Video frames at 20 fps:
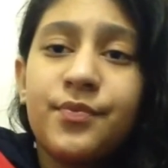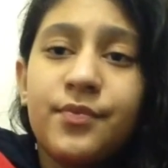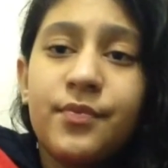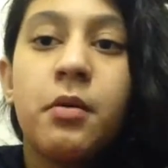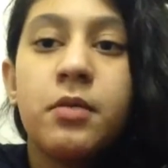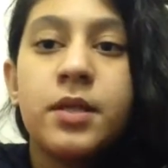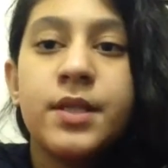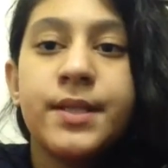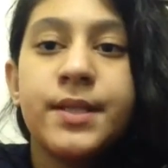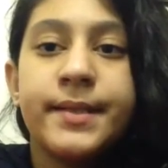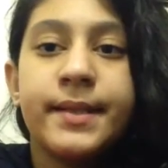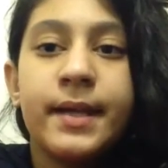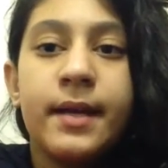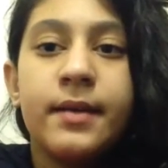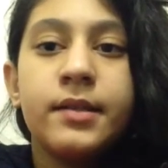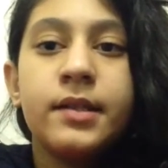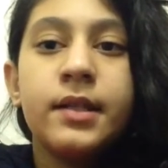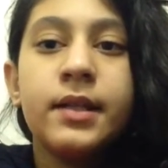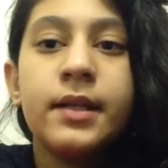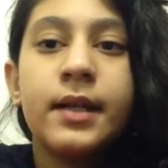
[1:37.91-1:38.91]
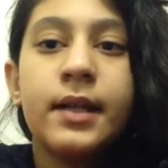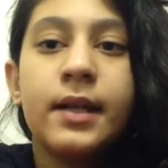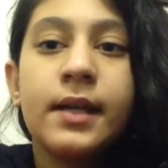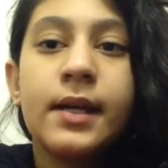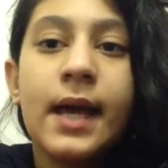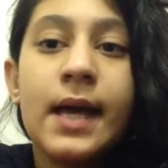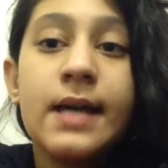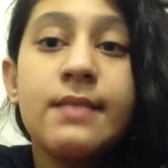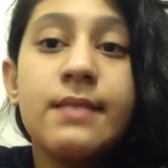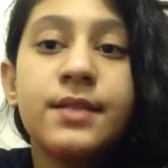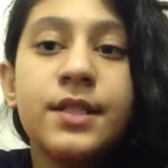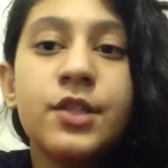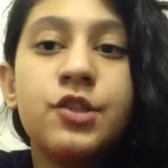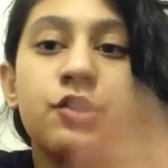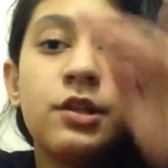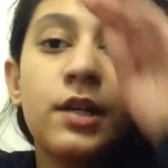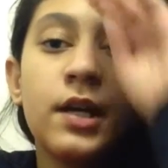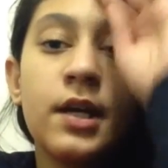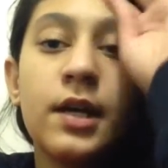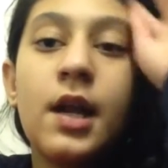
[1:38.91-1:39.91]
We were standing in KFC to
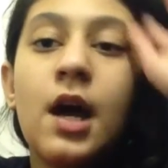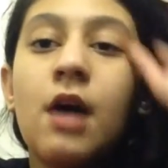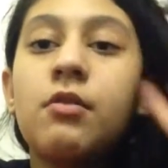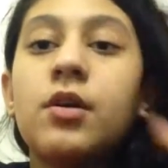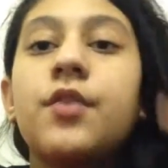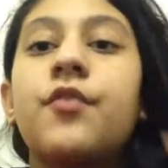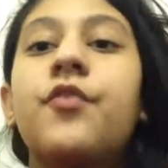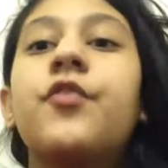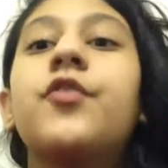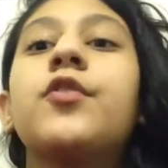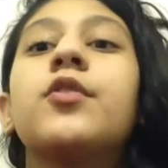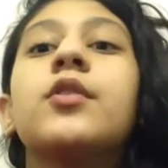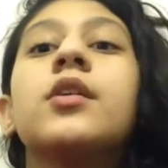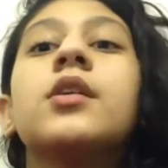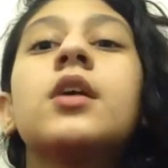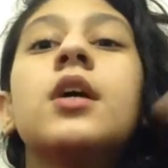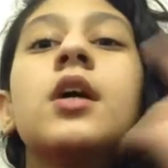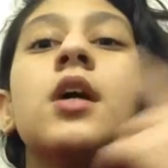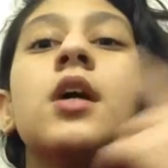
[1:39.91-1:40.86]
get our food.